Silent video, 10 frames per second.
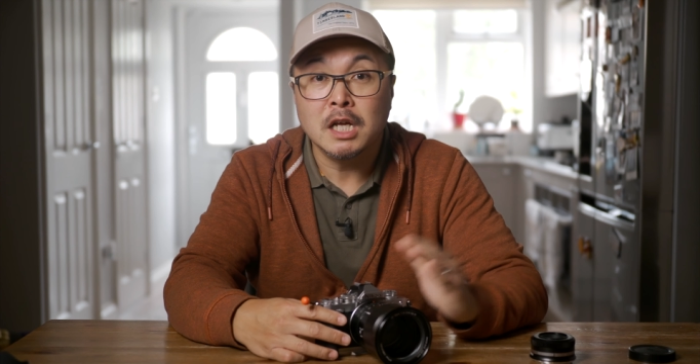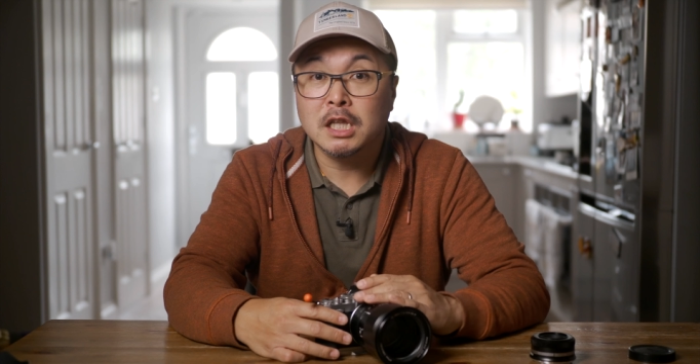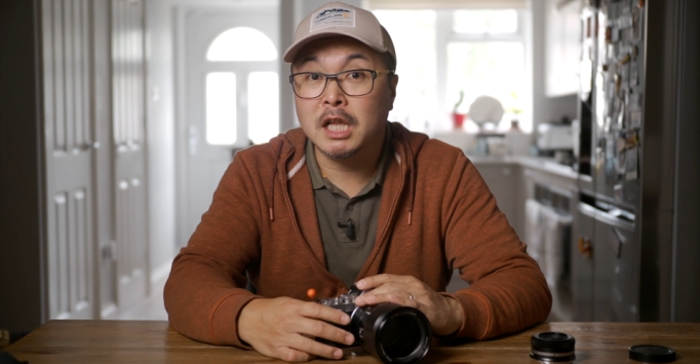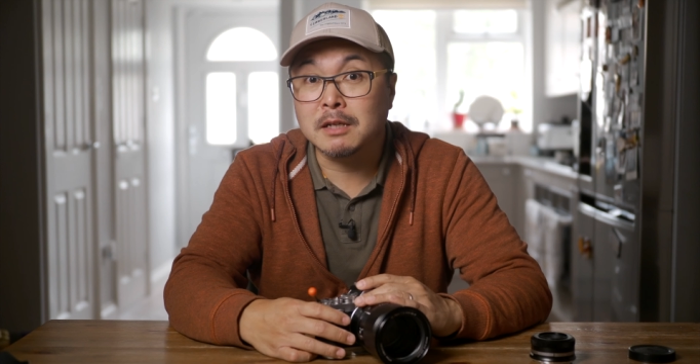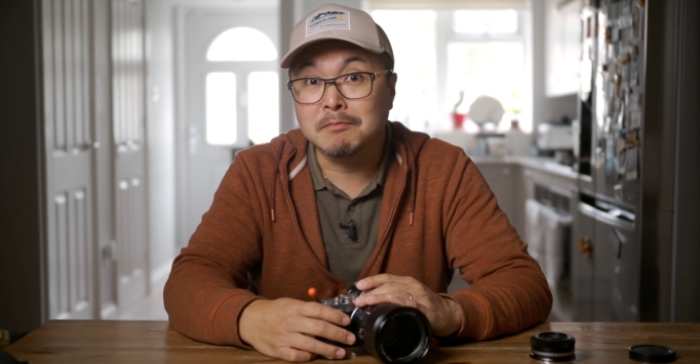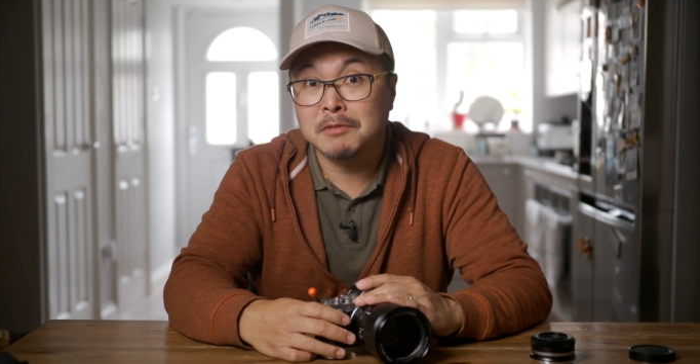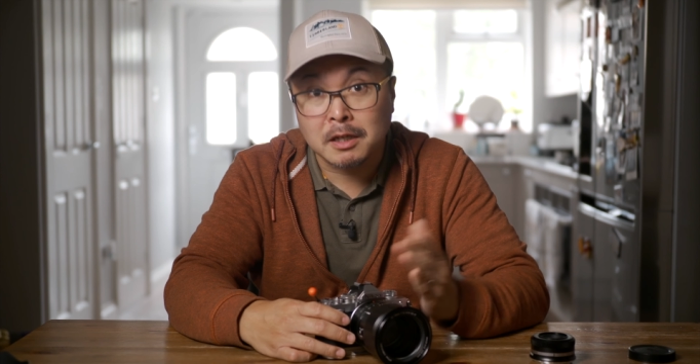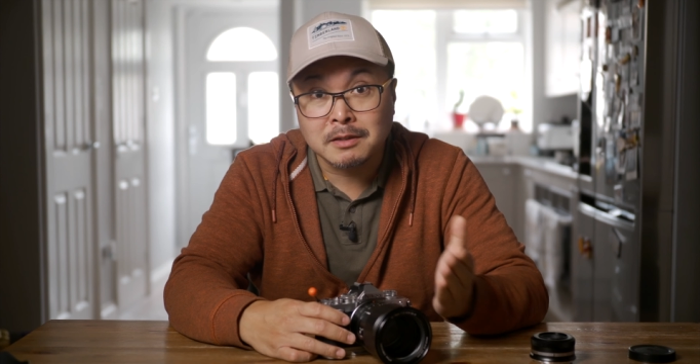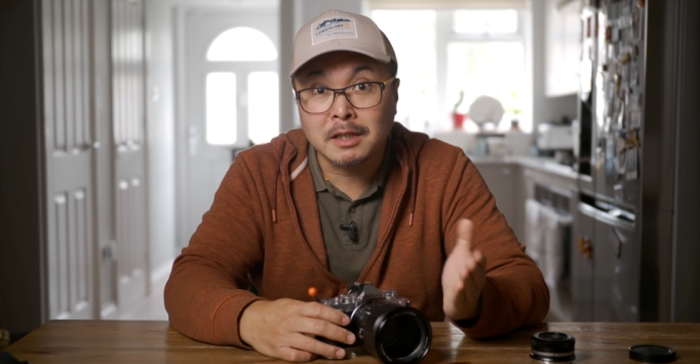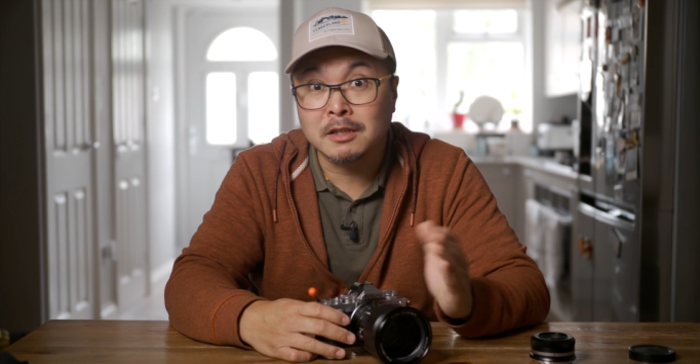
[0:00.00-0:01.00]
like like
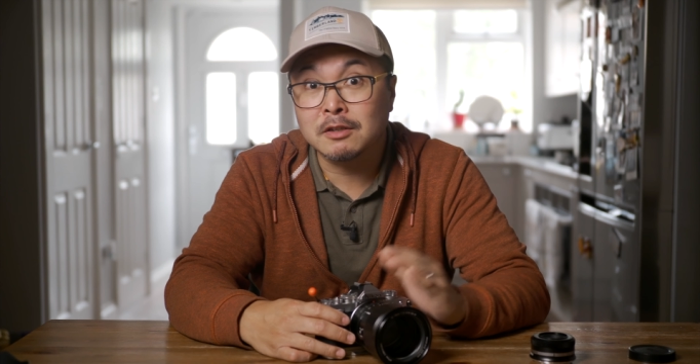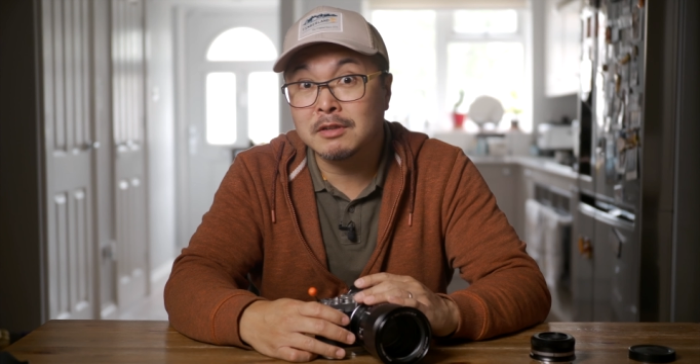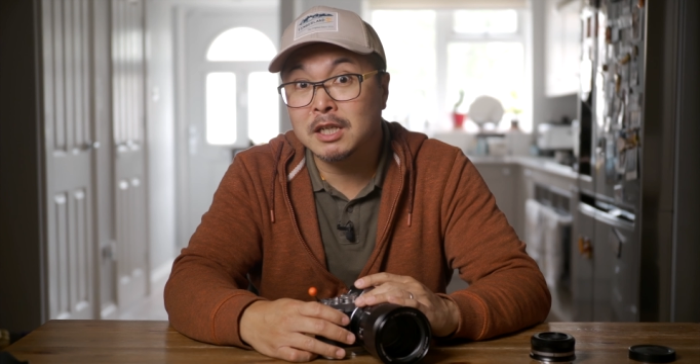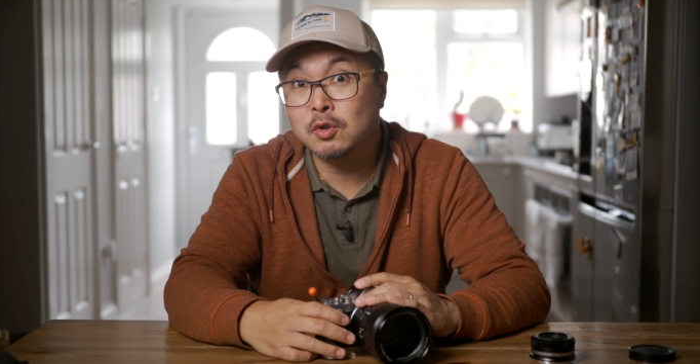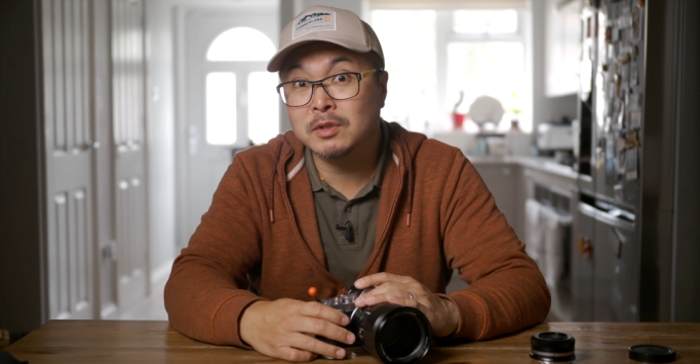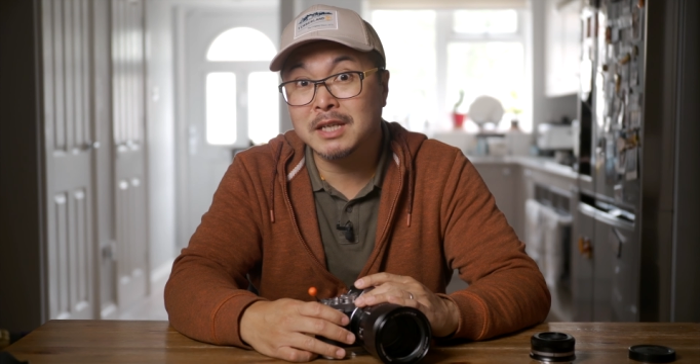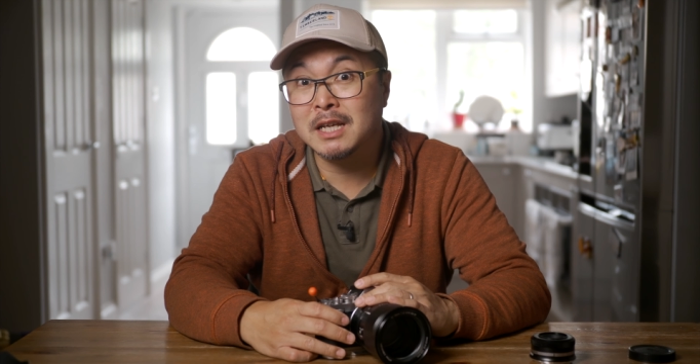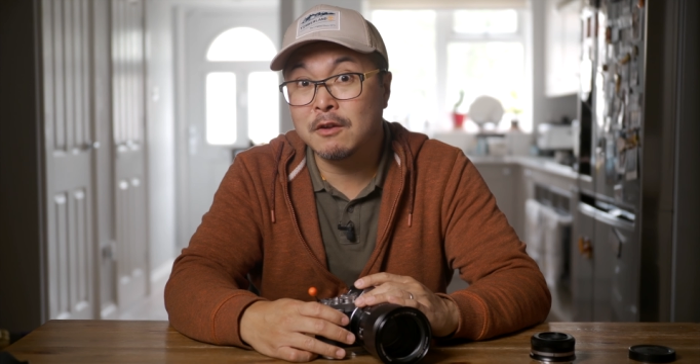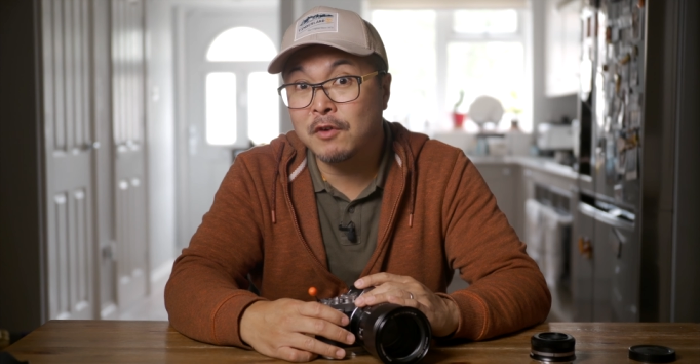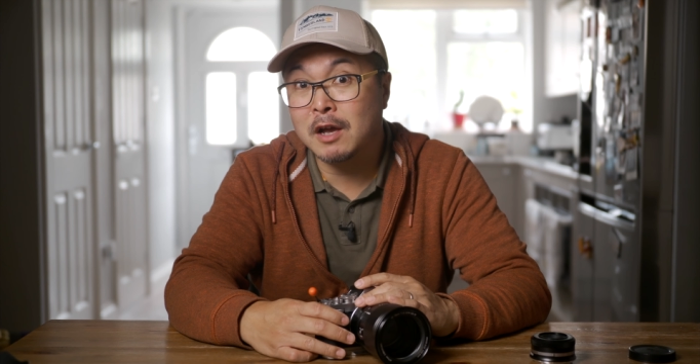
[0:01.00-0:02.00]
I said, you know, Nikkor's
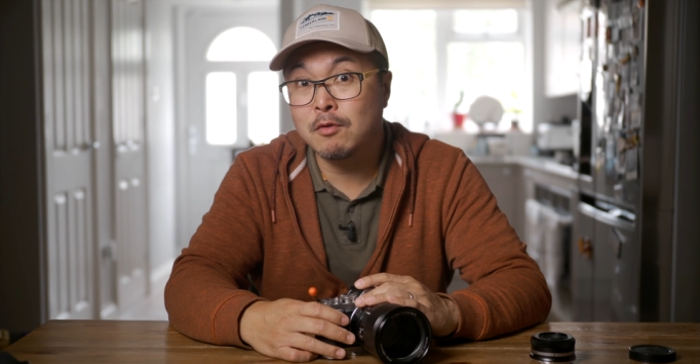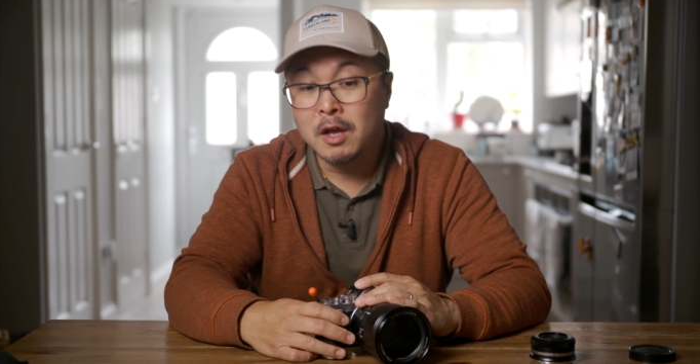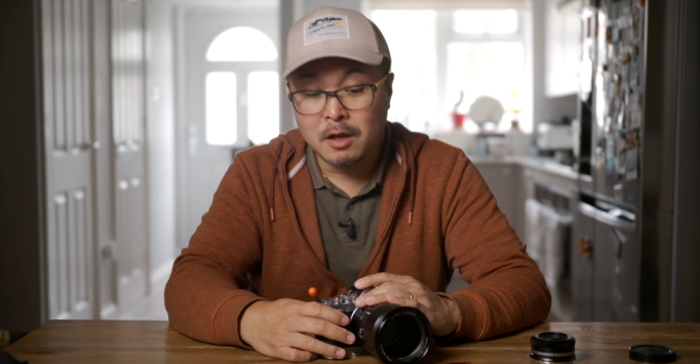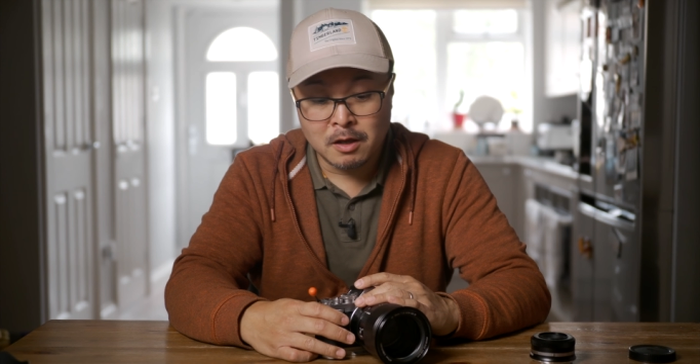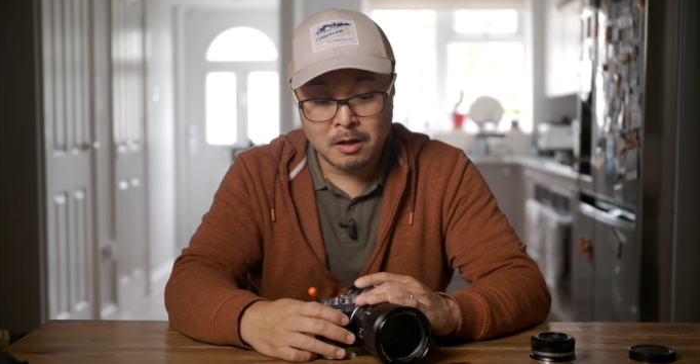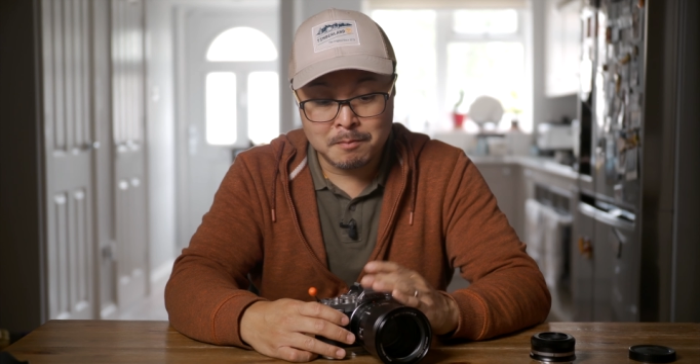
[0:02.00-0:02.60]
85 uh,